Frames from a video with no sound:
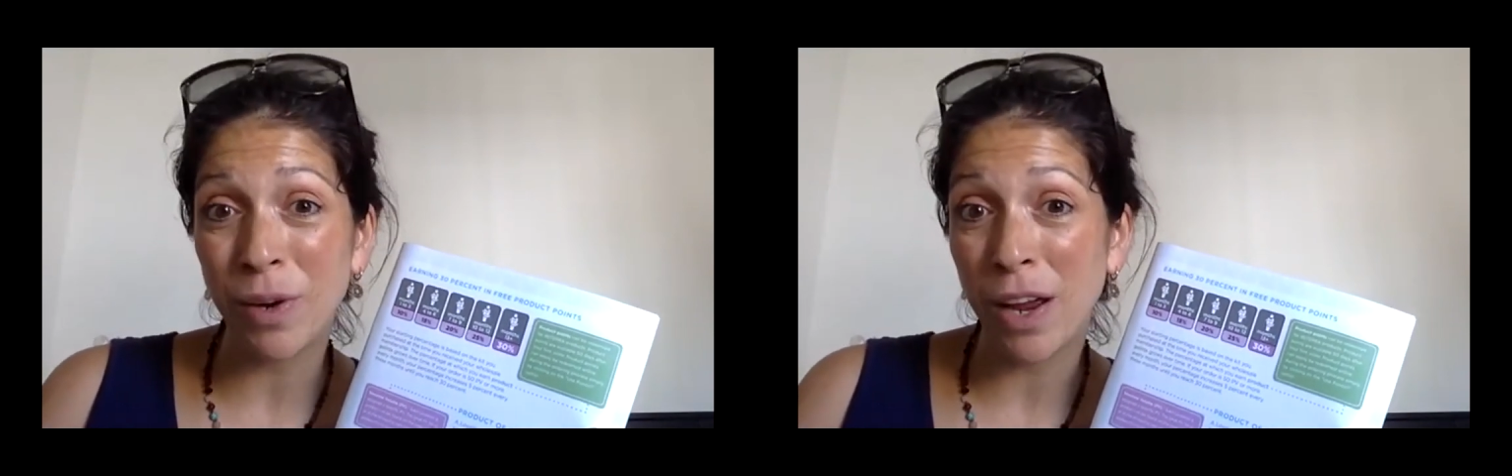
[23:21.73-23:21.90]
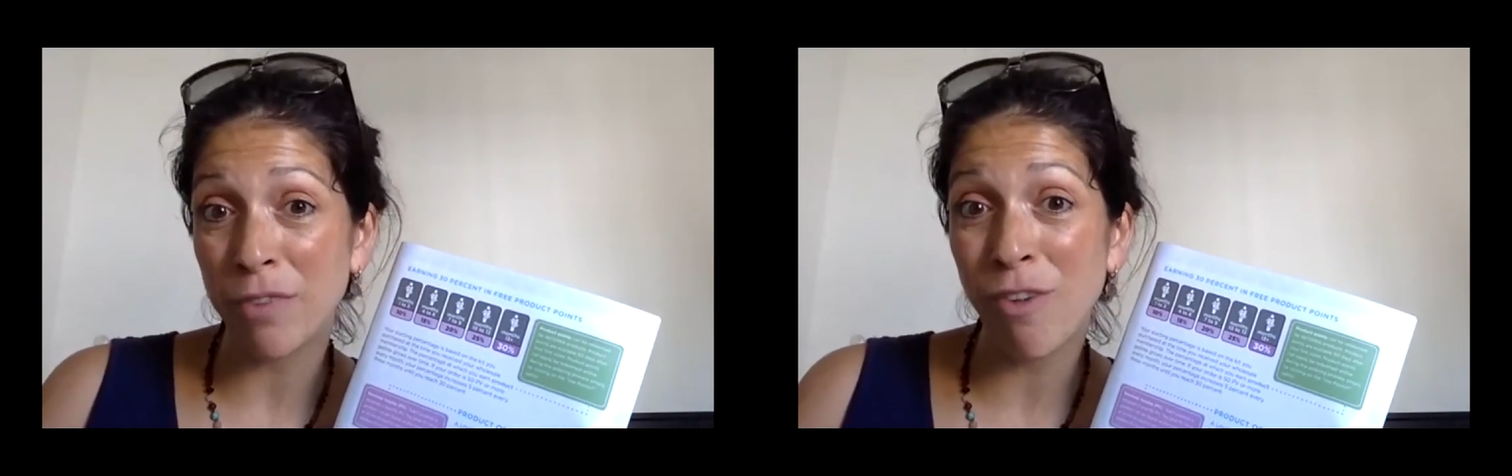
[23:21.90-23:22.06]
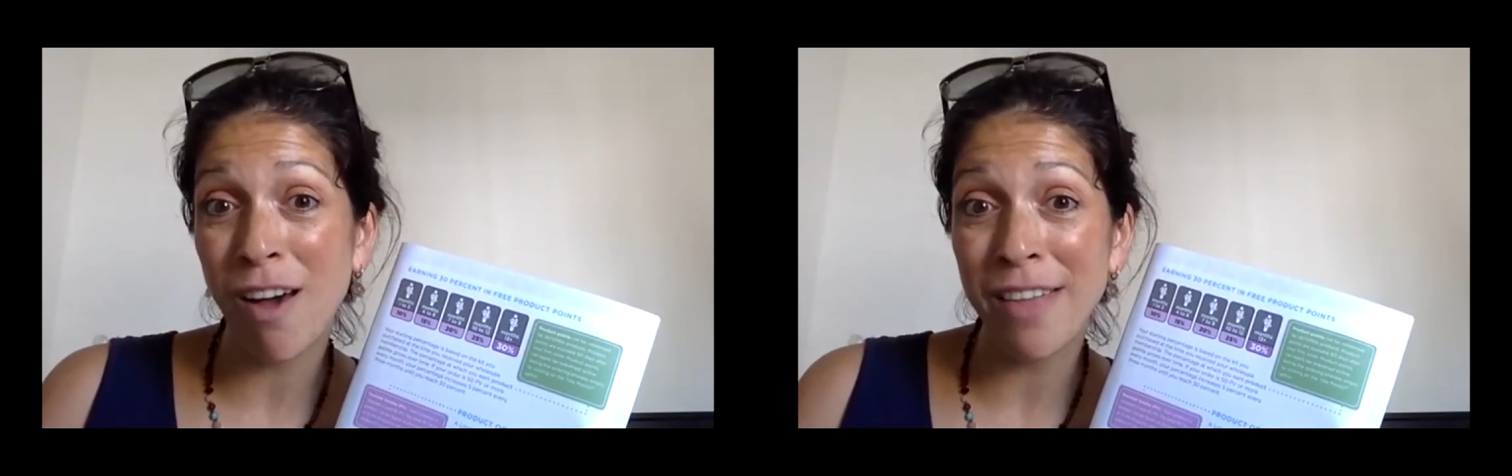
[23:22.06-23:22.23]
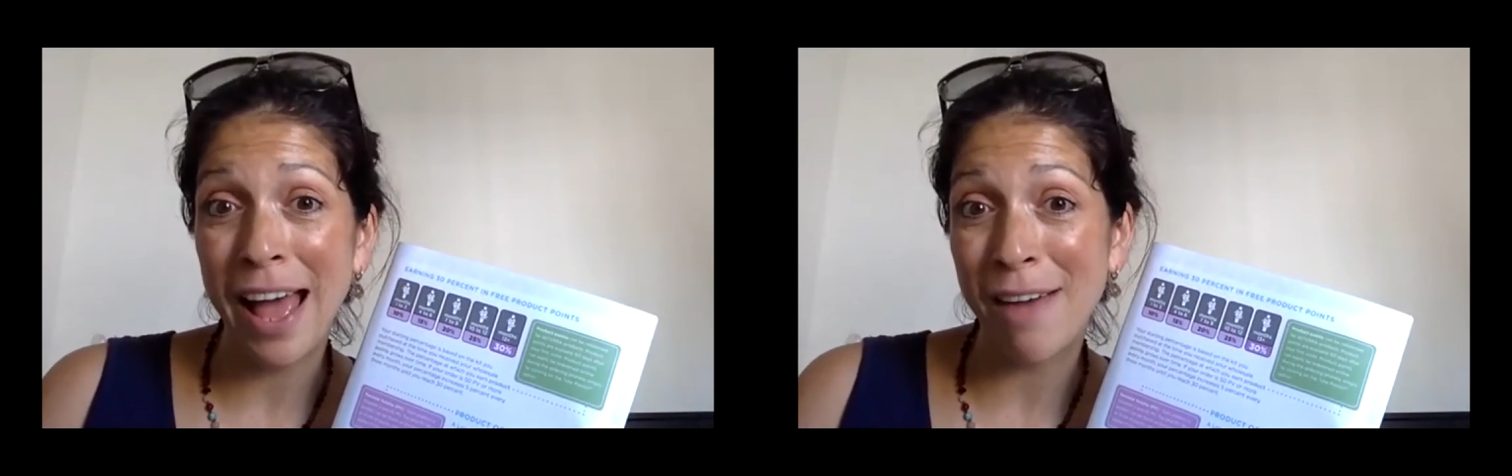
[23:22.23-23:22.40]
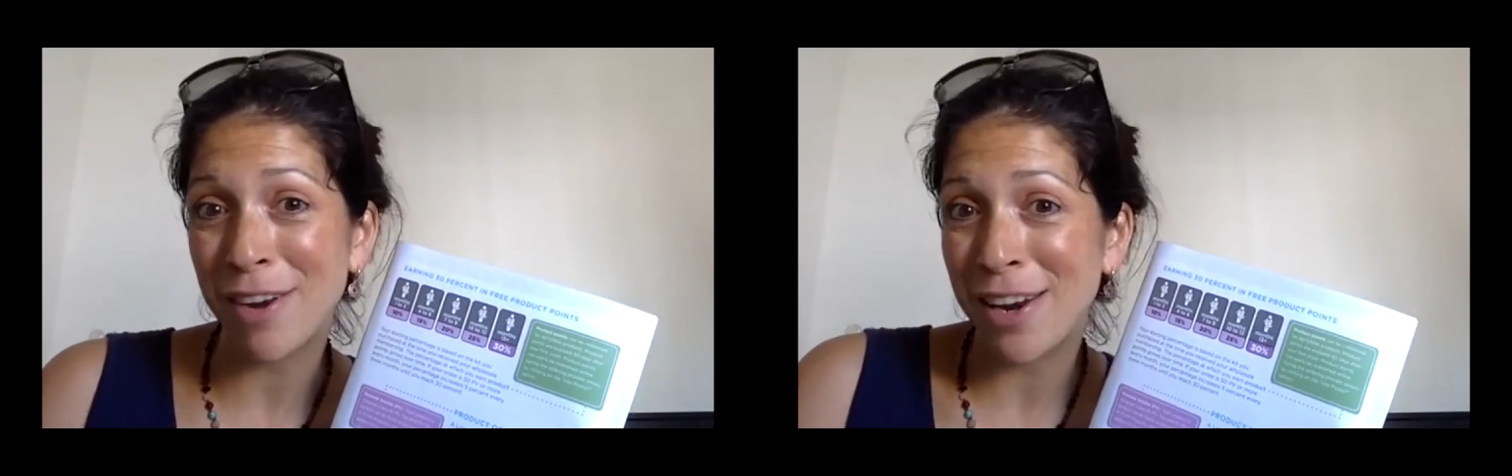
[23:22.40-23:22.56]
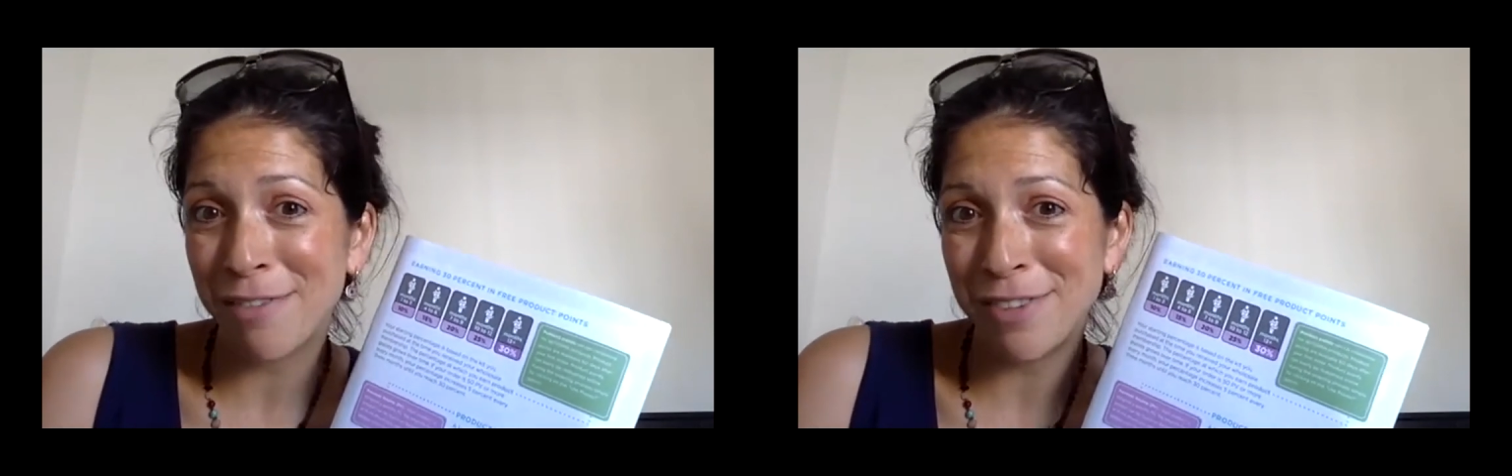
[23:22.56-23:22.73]
Well, I'd rather
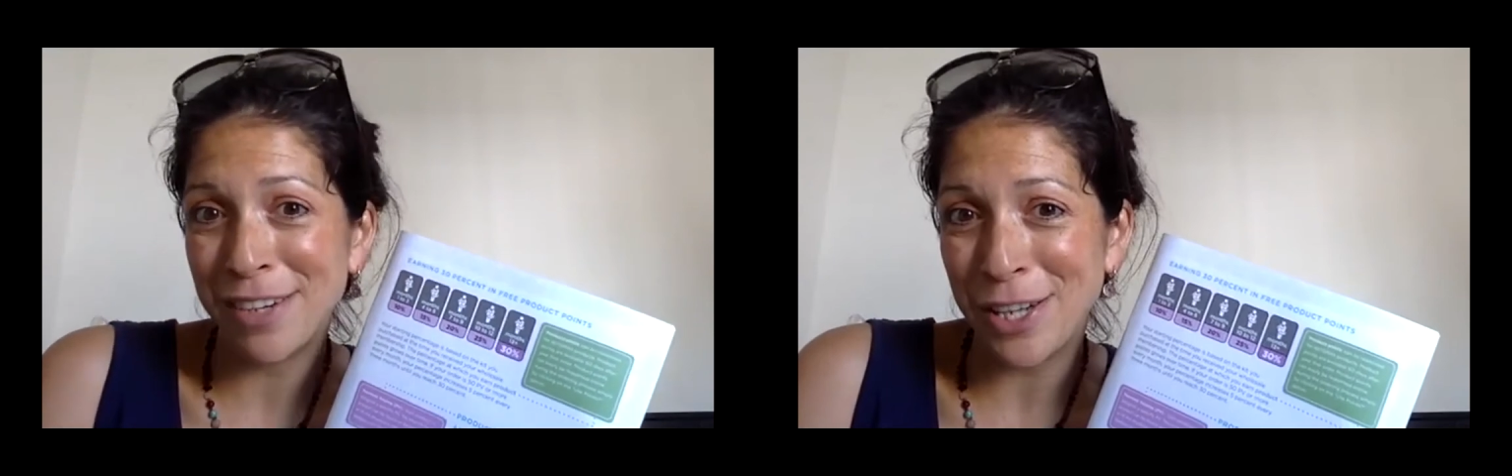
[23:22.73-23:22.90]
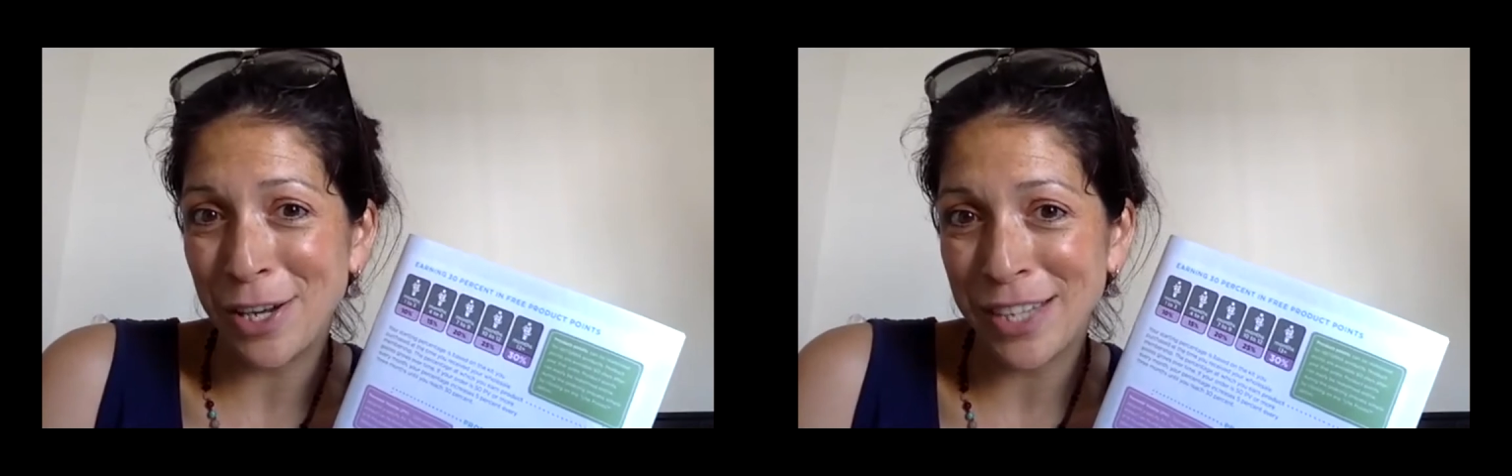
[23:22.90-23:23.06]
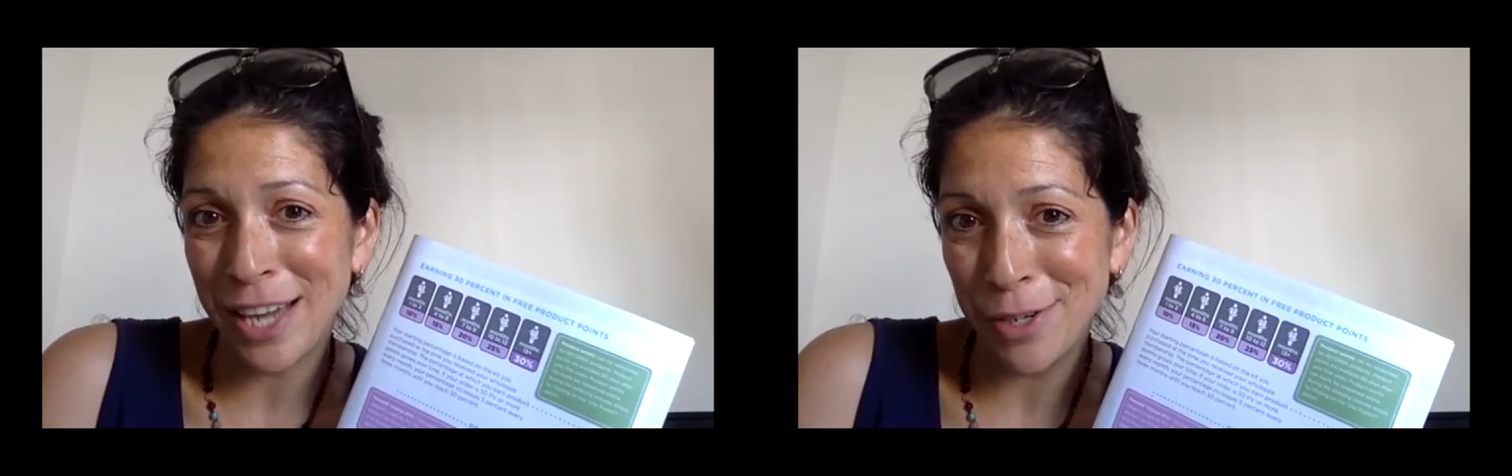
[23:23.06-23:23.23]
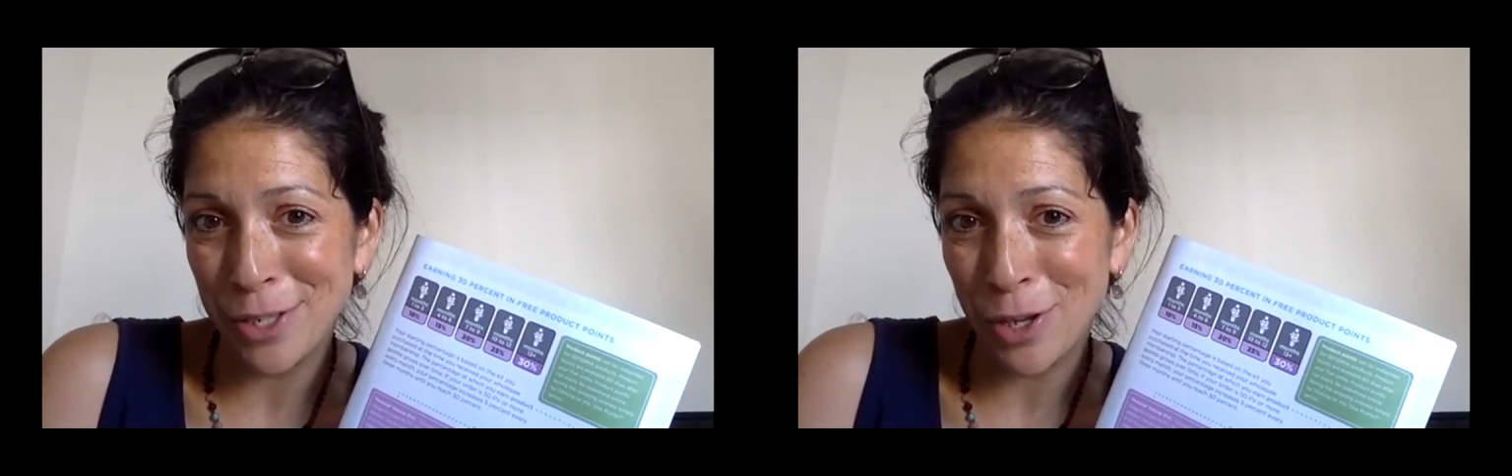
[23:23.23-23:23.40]
have a lovely doTERRA